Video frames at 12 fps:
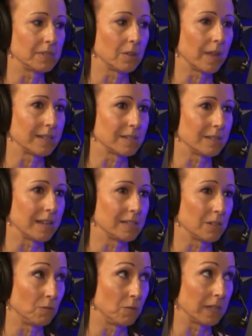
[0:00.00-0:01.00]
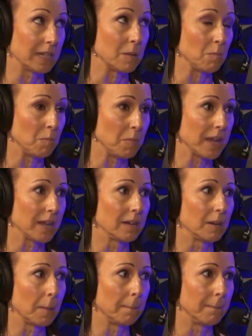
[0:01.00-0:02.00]
So that's a really
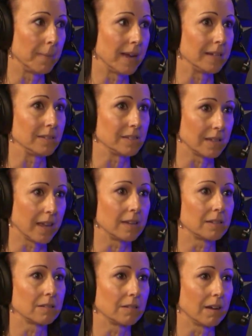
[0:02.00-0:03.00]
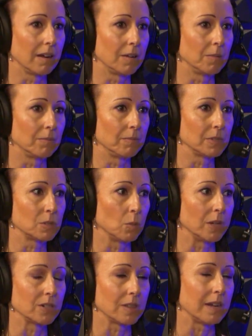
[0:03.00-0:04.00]
big mindset
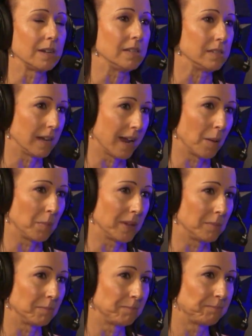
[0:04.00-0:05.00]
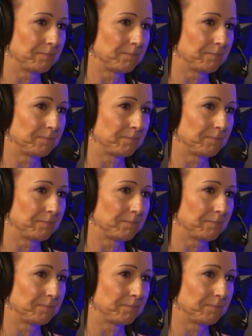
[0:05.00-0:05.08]
switch that needs to happen.